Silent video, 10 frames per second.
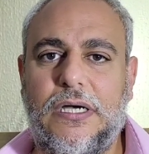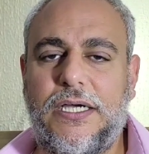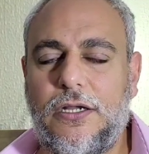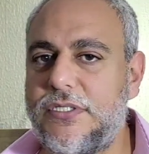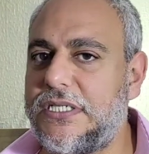
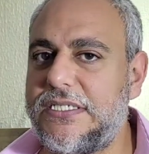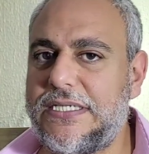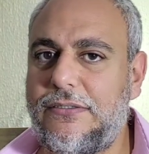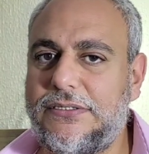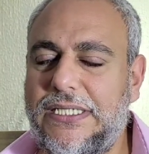I know it's going to
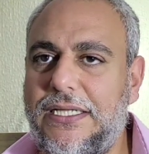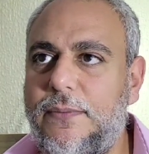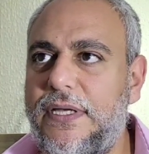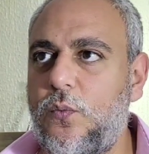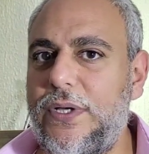sound a
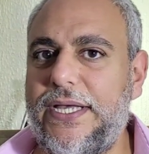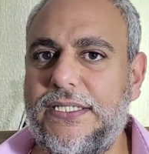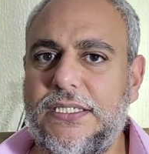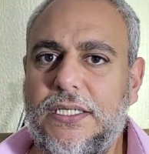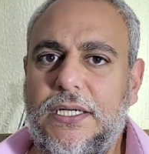little bit
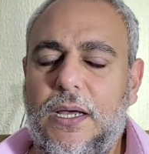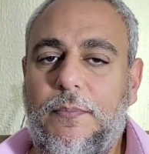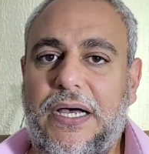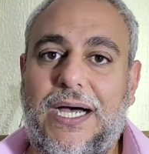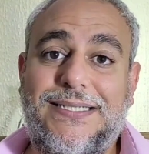weird,
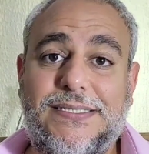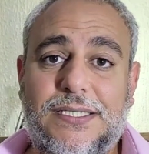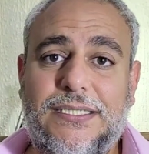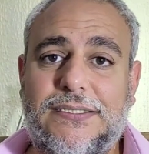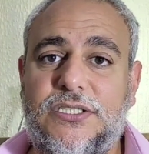but I
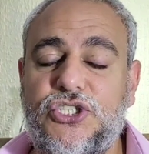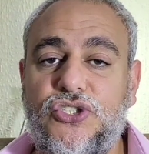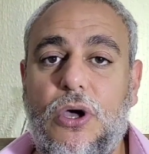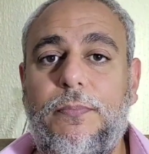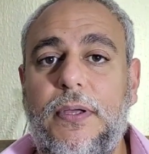decided to
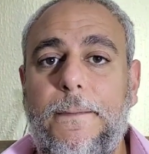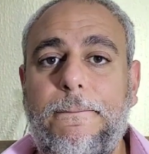stop